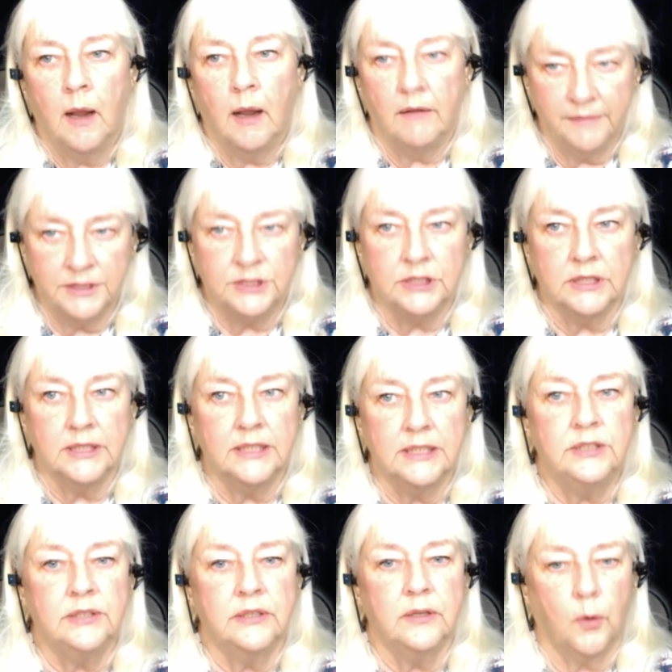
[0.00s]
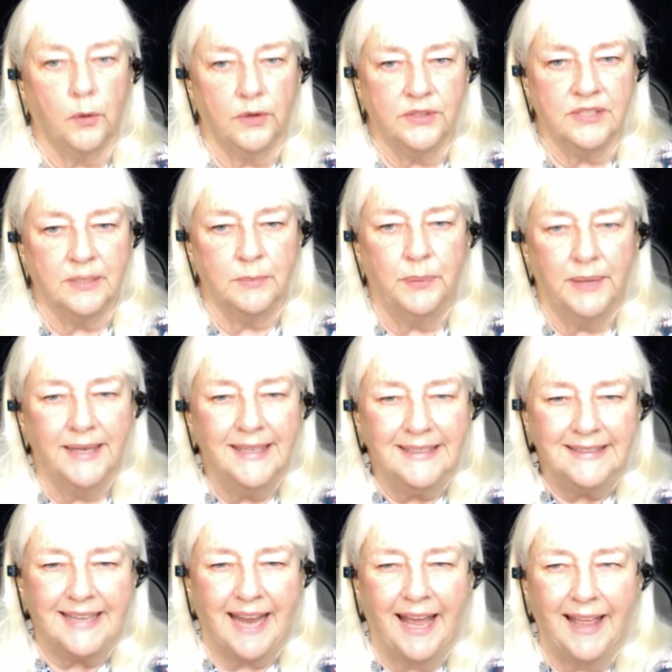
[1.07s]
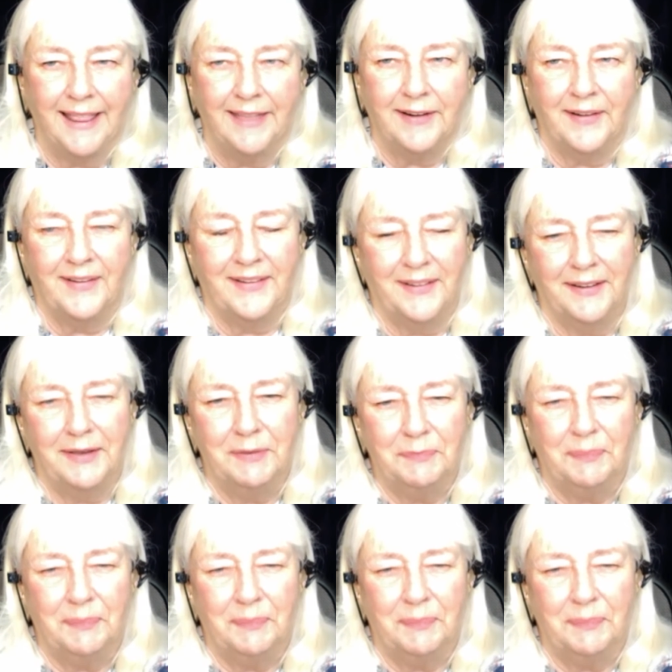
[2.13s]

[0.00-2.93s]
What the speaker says: eventually to the course I'm putting together.